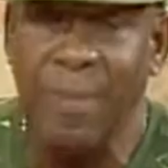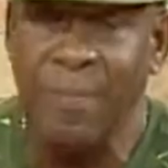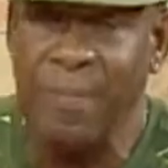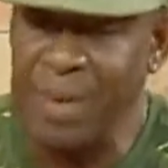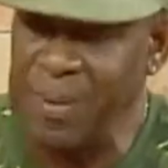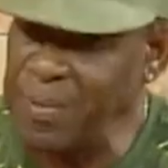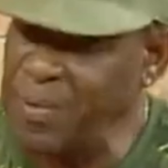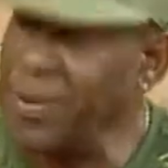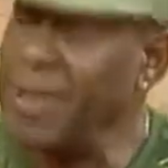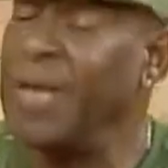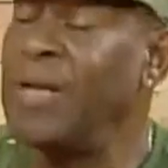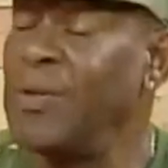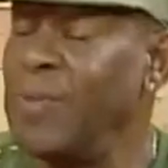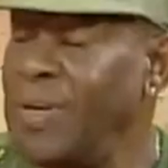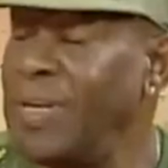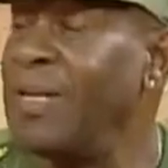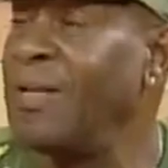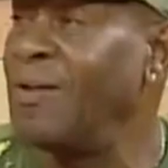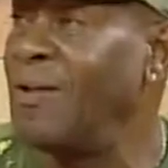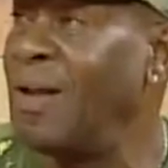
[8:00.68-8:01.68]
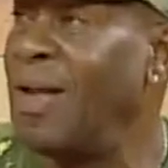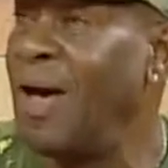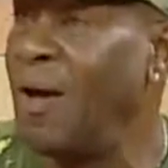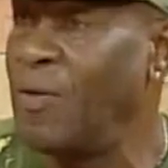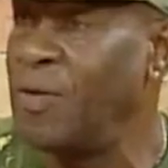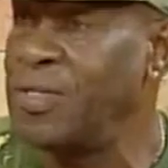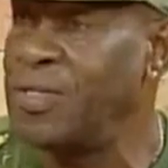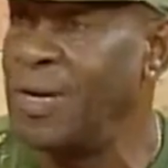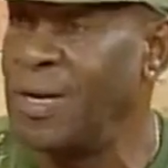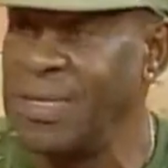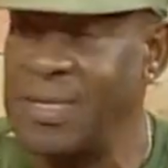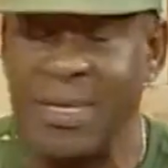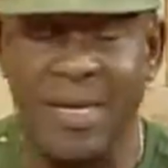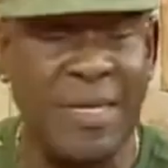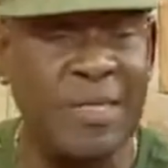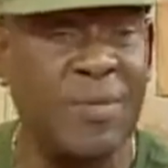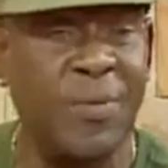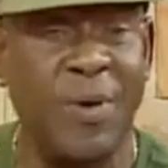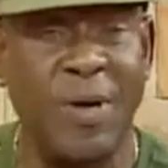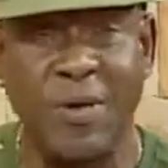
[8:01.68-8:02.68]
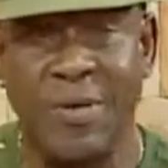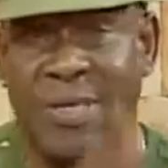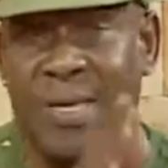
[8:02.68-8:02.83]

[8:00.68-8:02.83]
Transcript: maybe you can do it in your language arts lesson where you